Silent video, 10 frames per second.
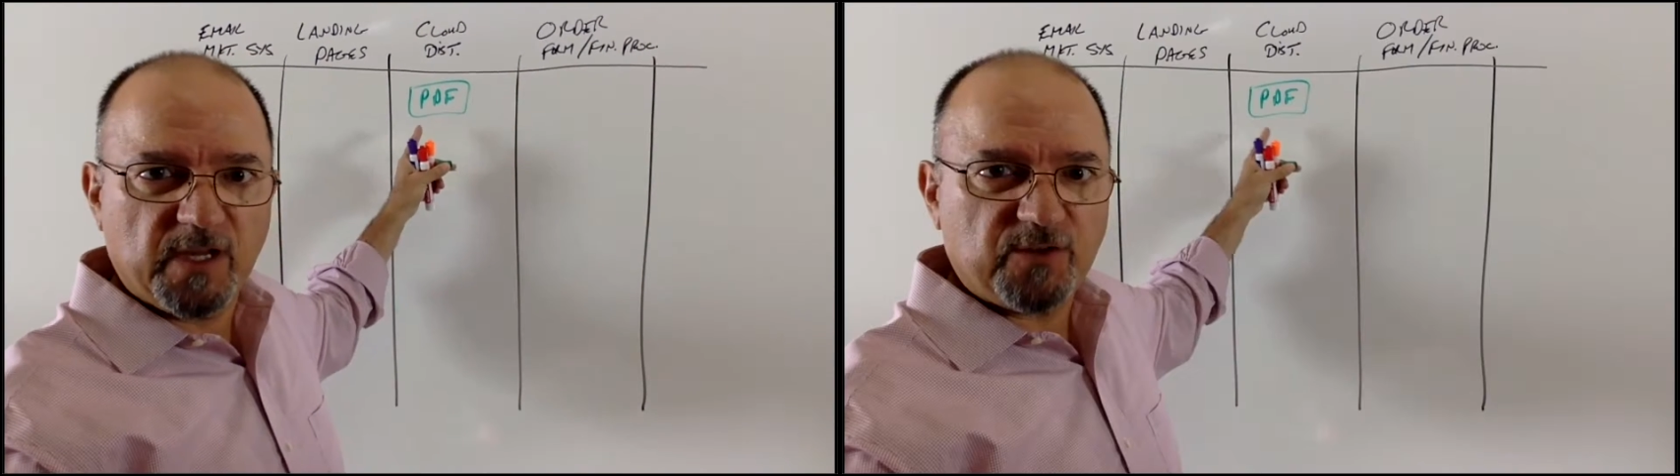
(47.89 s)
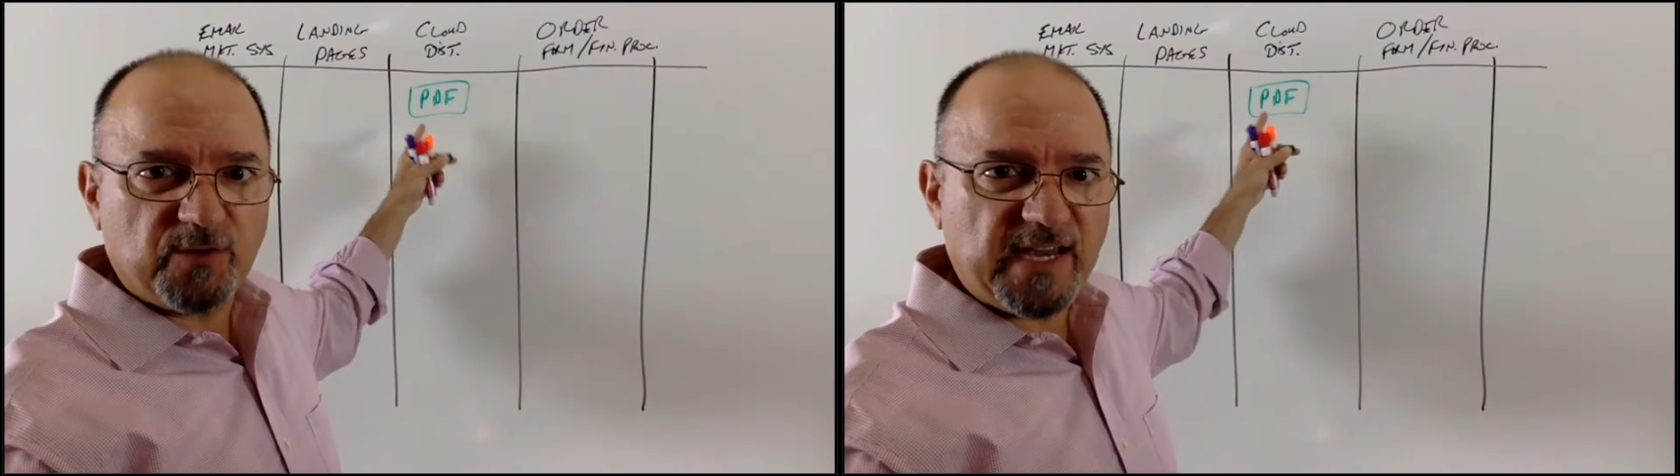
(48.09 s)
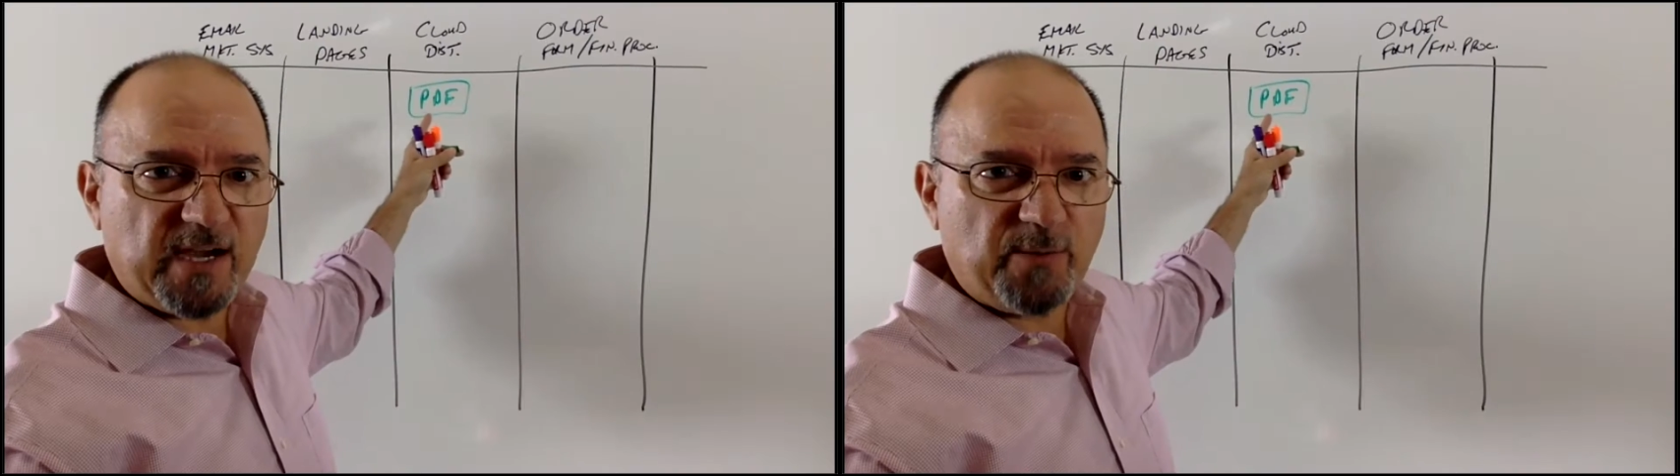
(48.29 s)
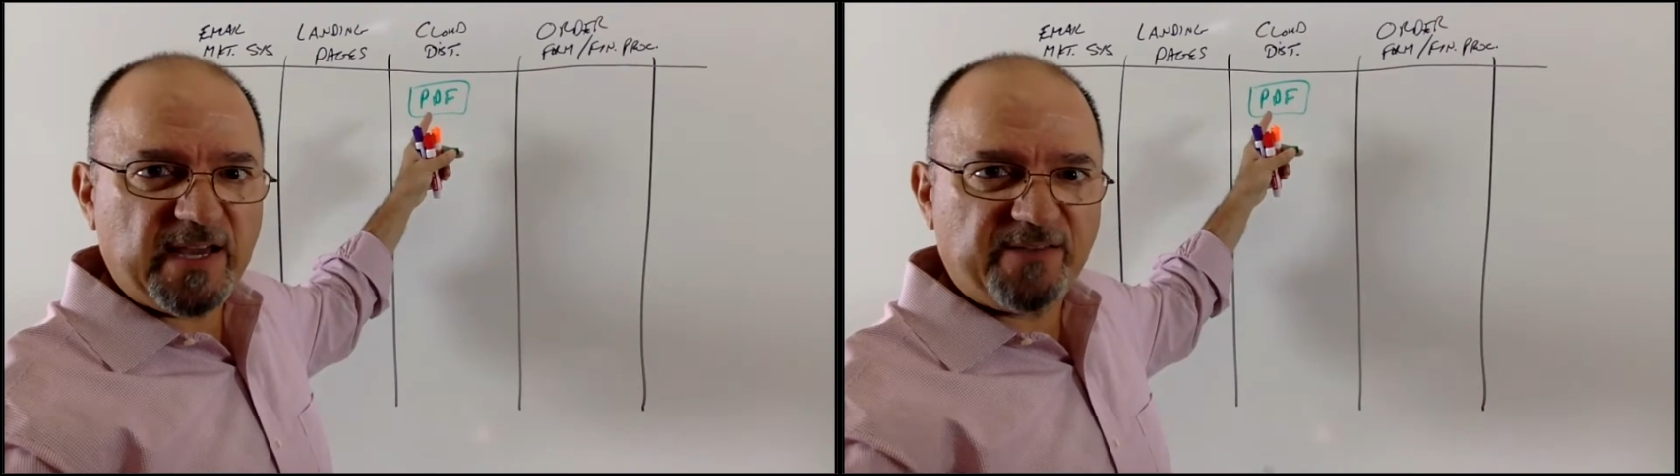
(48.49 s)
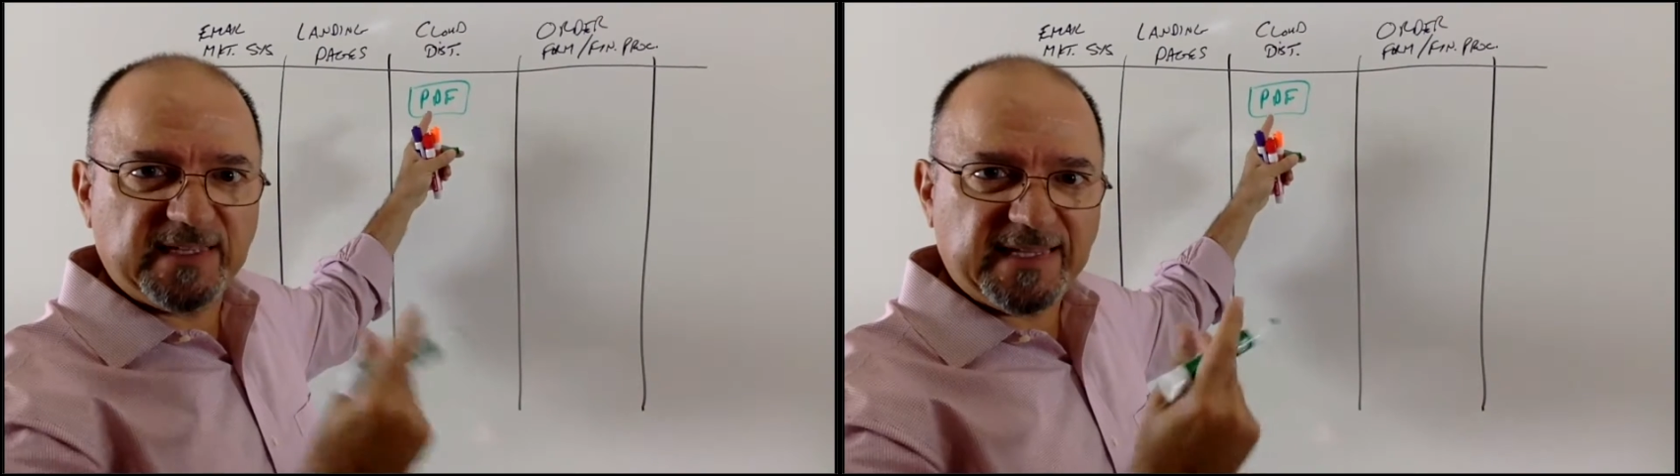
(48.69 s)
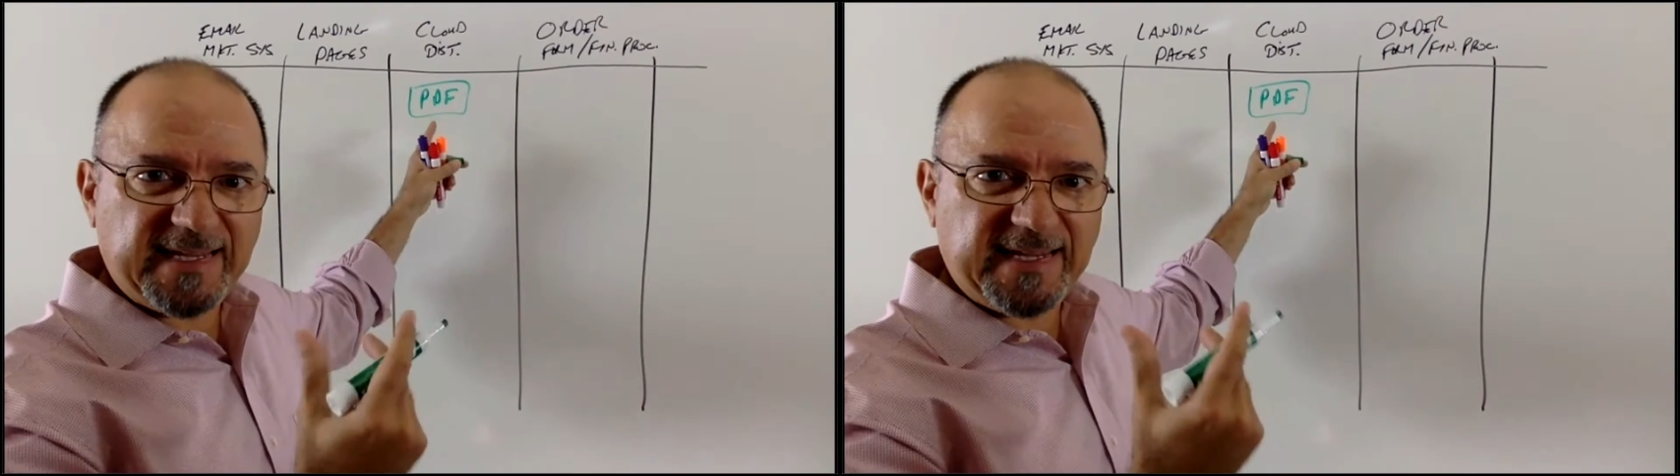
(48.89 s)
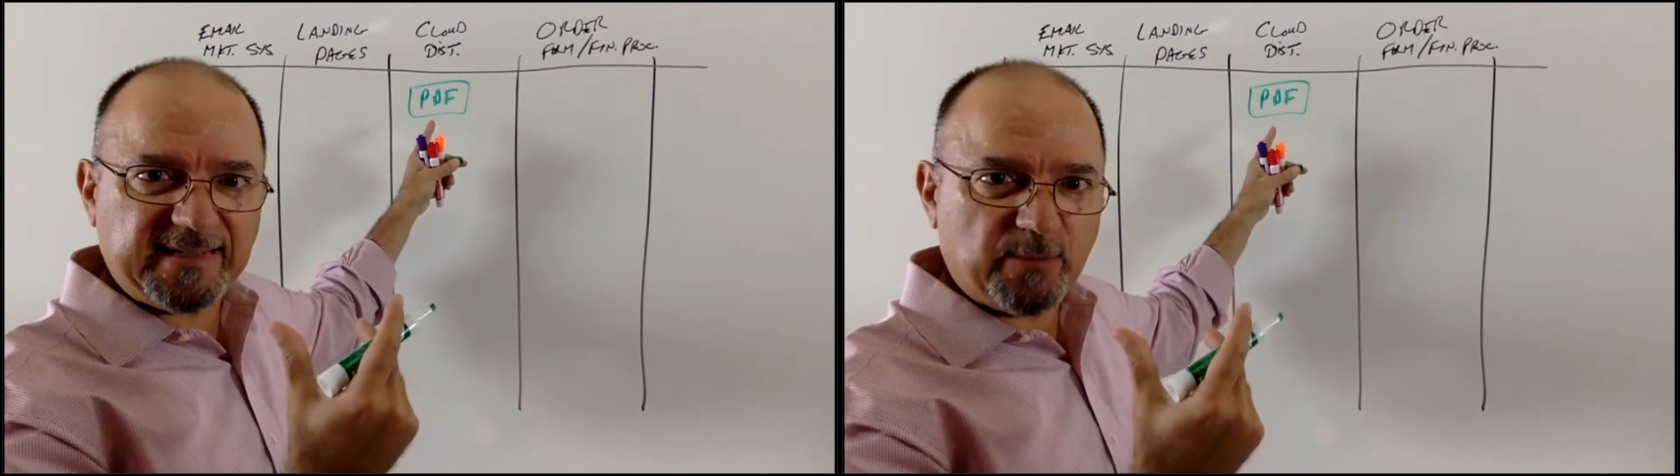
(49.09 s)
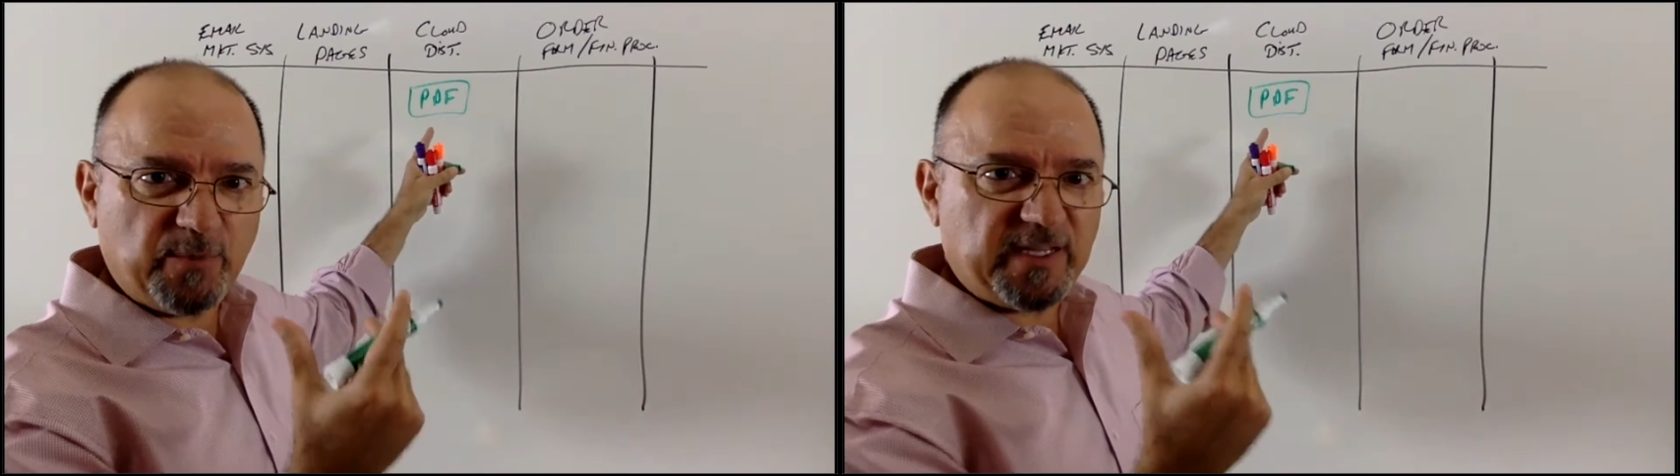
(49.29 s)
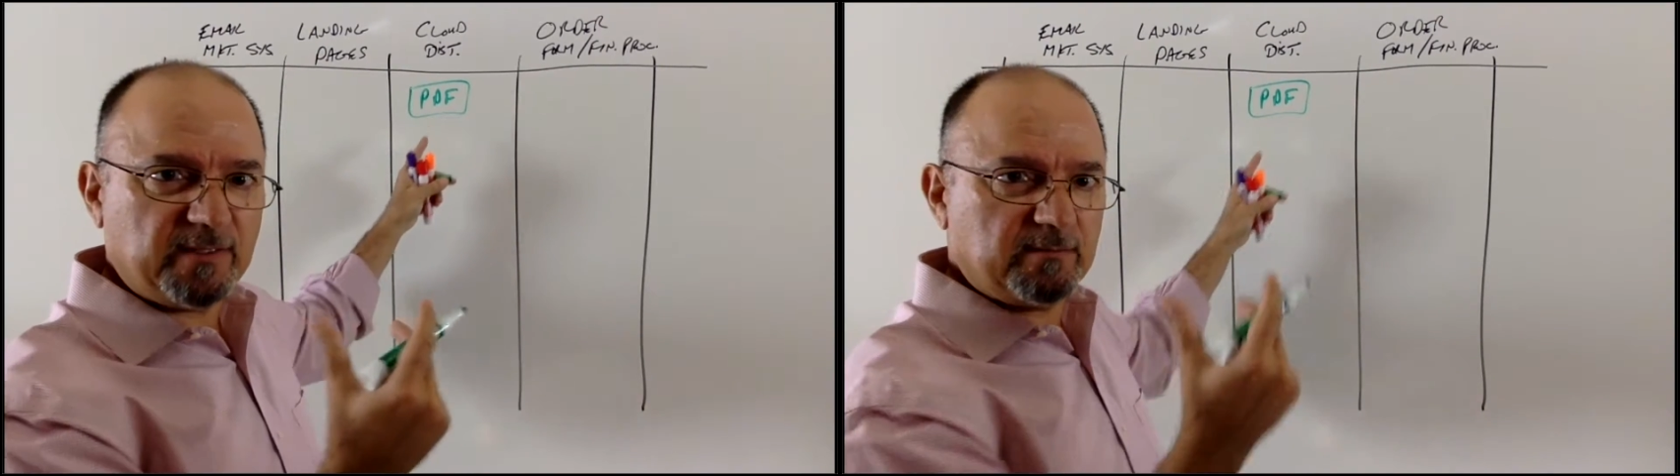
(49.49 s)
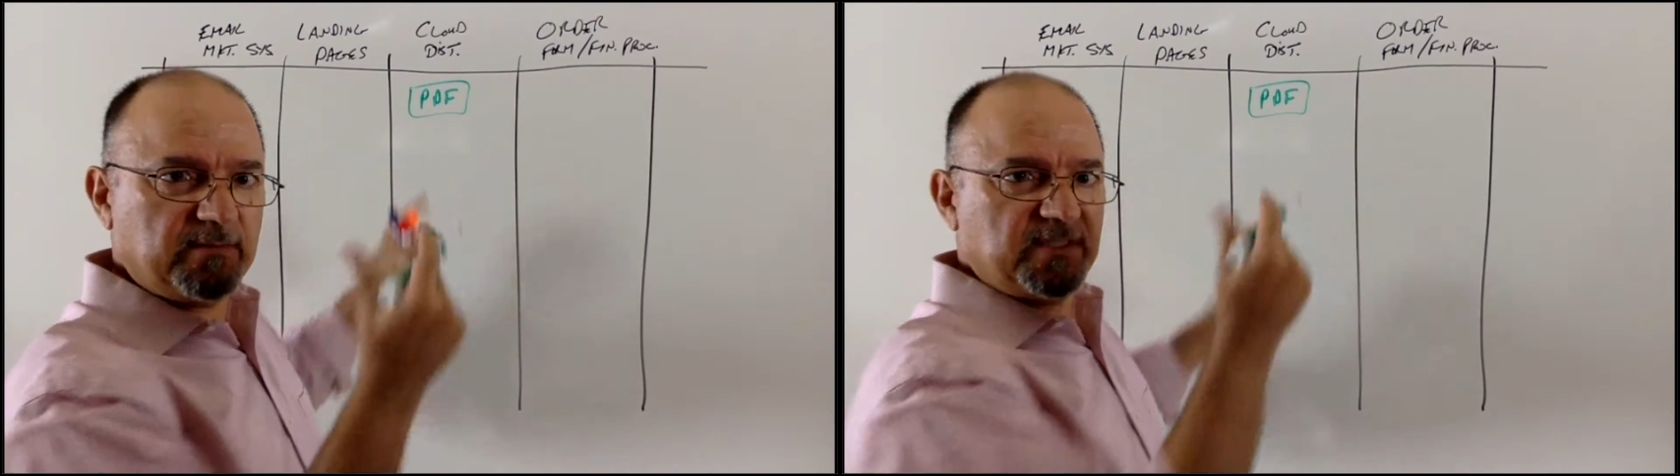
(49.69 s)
So now we have a link that we can